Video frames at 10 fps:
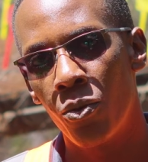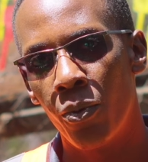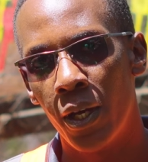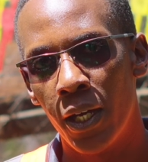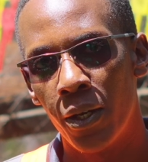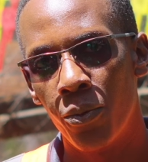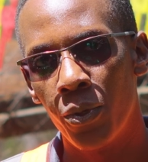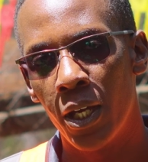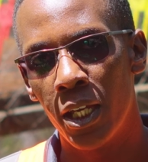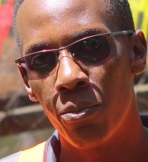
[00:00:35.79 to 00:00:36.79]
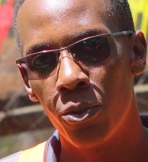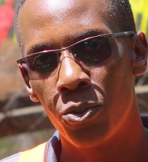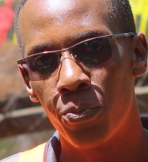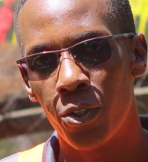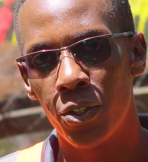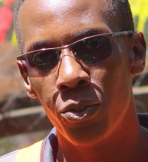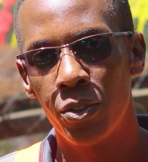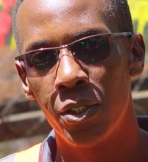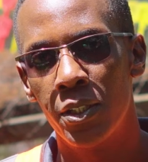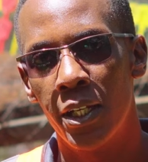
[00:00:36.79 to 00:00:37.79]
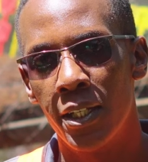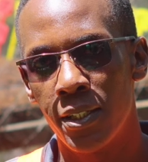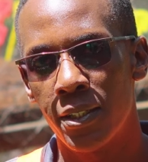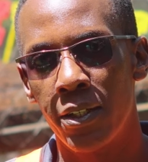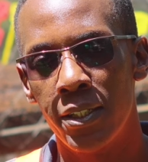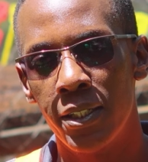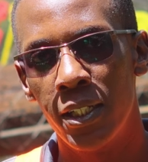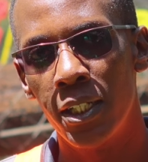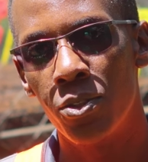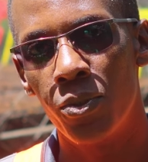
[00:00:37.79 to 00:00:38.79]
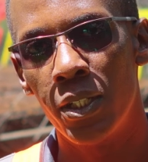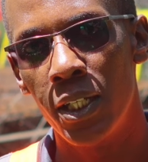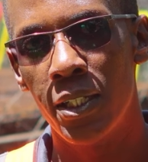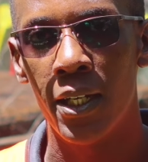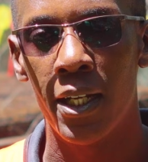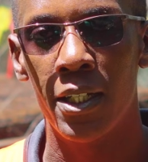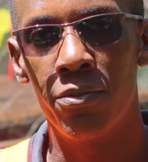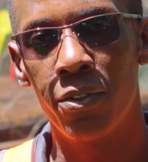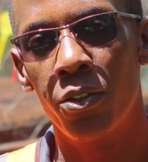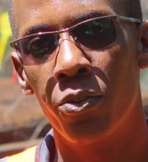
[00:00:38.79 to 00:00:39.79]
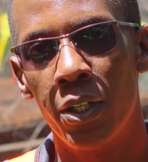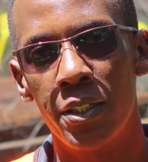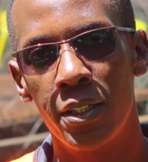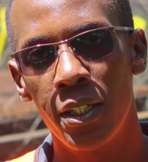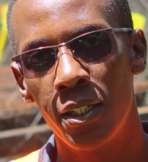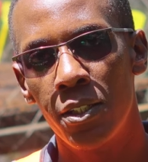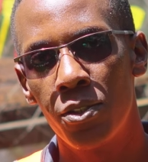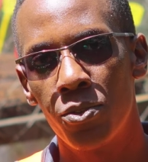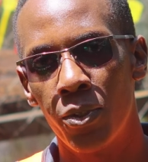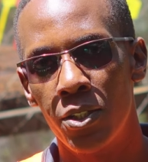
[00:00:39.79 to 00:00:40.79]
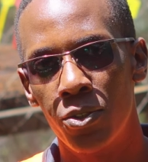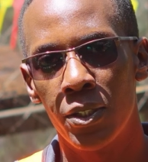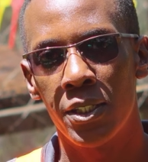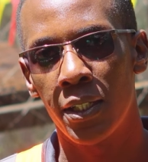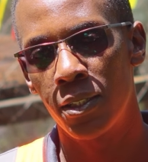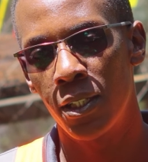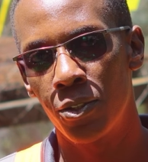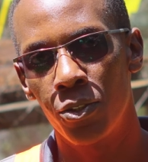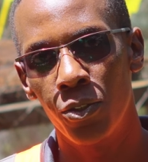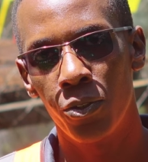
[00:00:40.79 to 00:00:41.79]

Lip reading: where we are able to produce the necessary seedlings we need at different growing stages to ensure succession